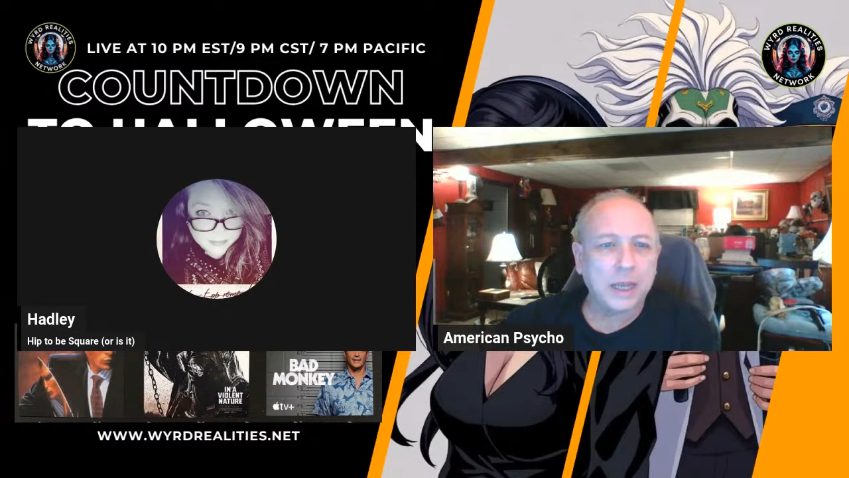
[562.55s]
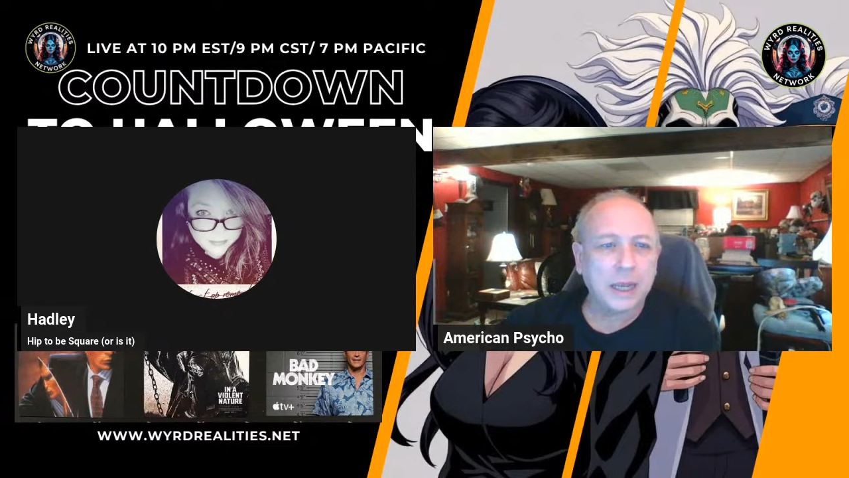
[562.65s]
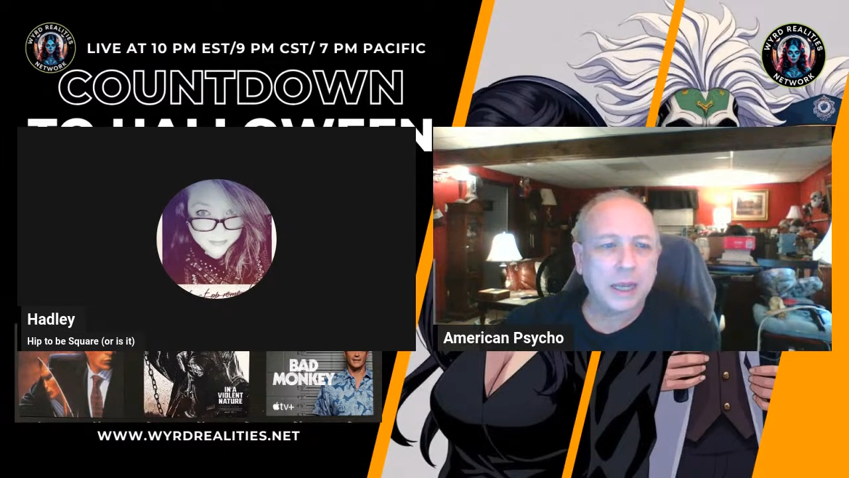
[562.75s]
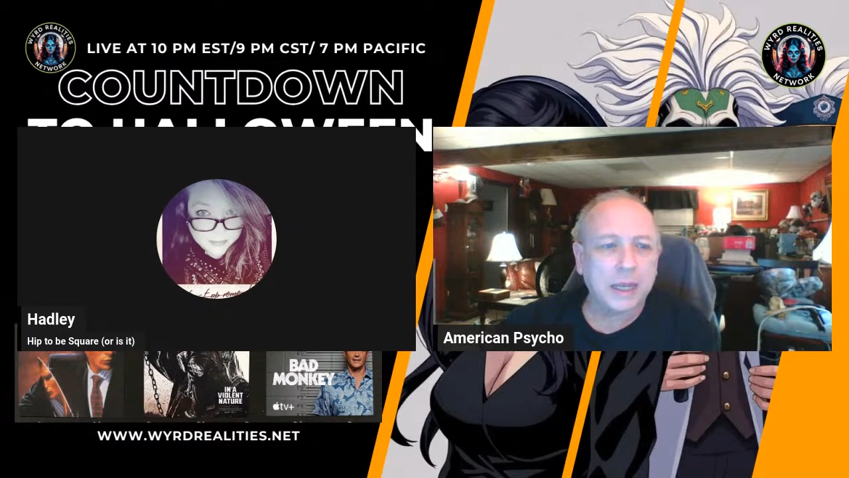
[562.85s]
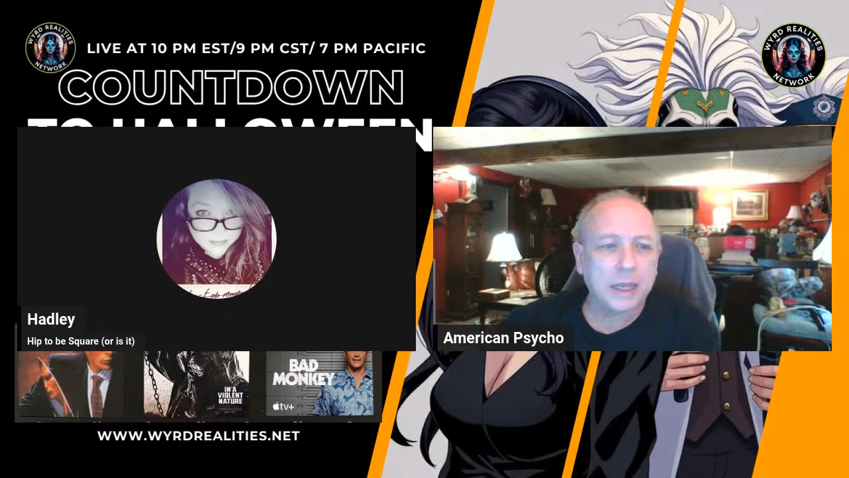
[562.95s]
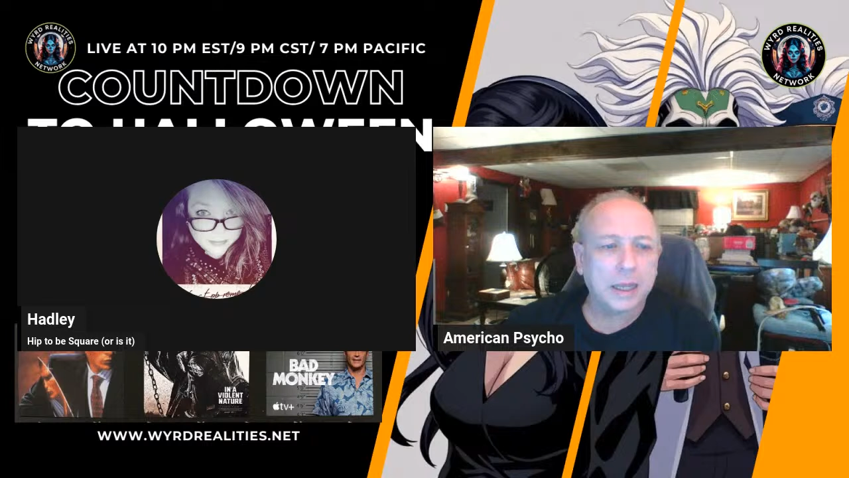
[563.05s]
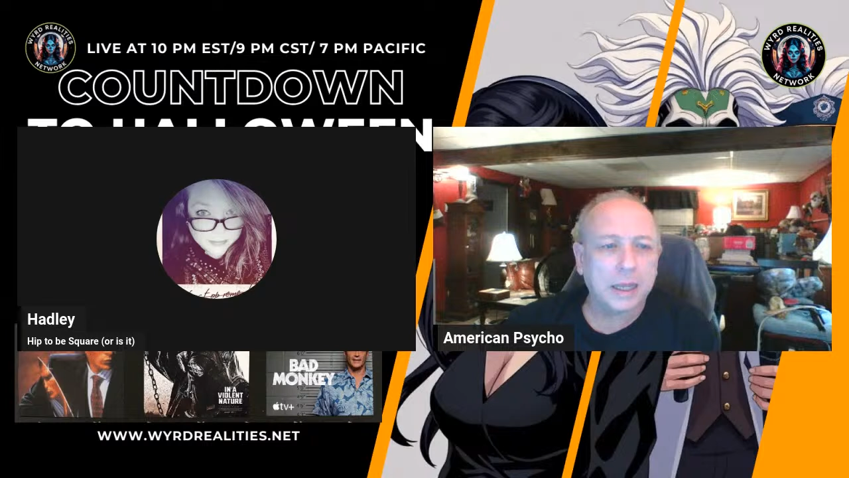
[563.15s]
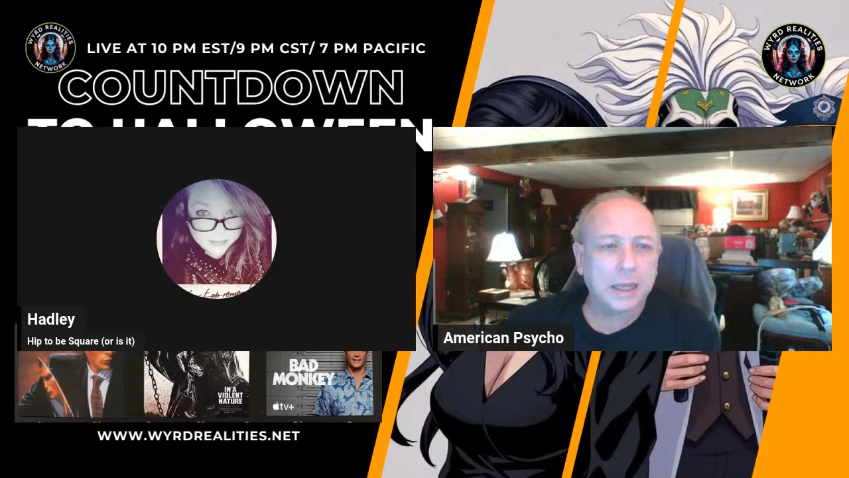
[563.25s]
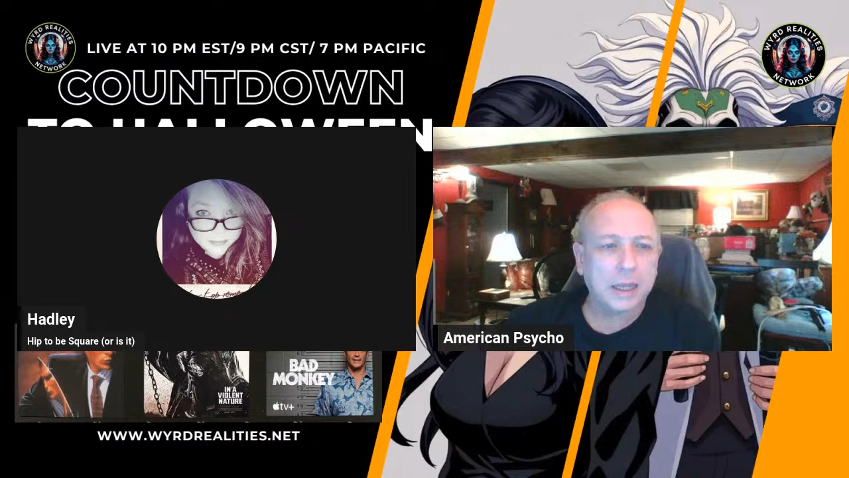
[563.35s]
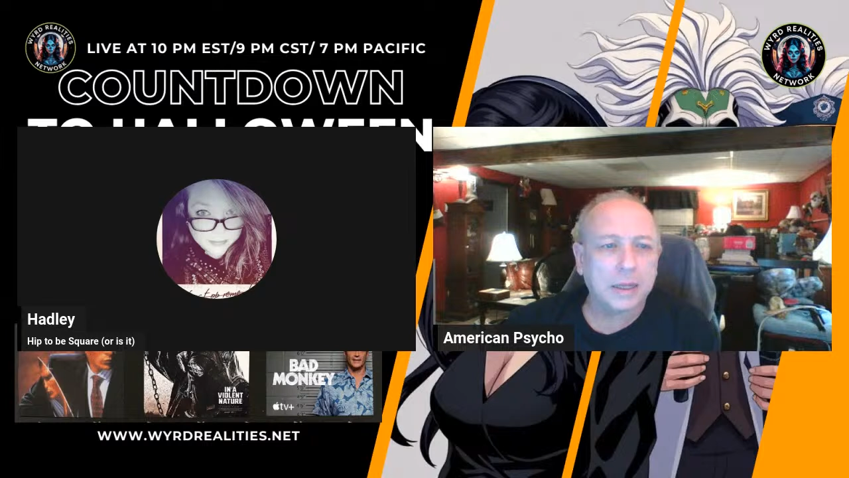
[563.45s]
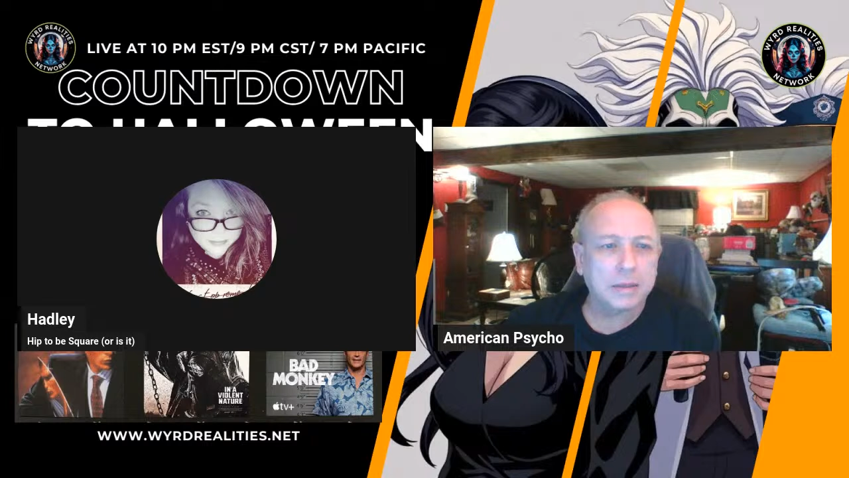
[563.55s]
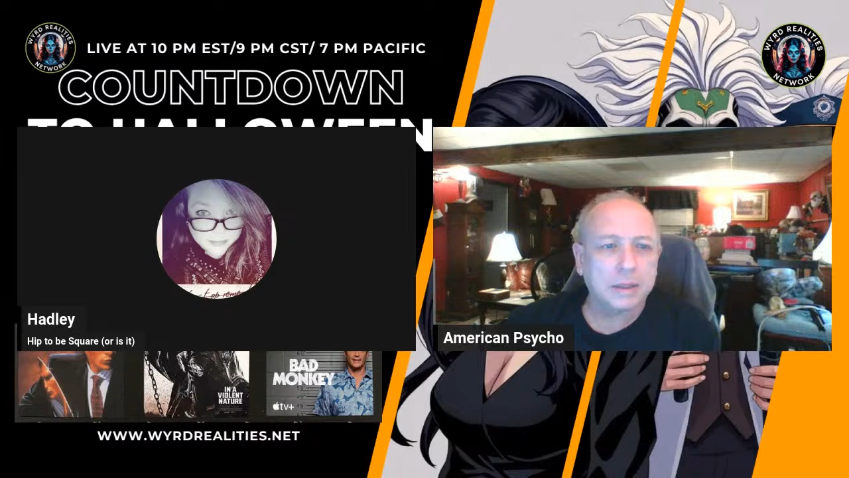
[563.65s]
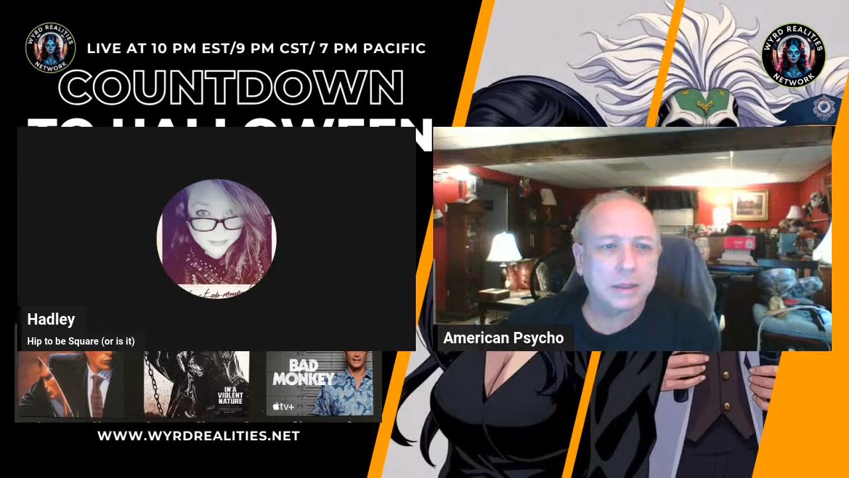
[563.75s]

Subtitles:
in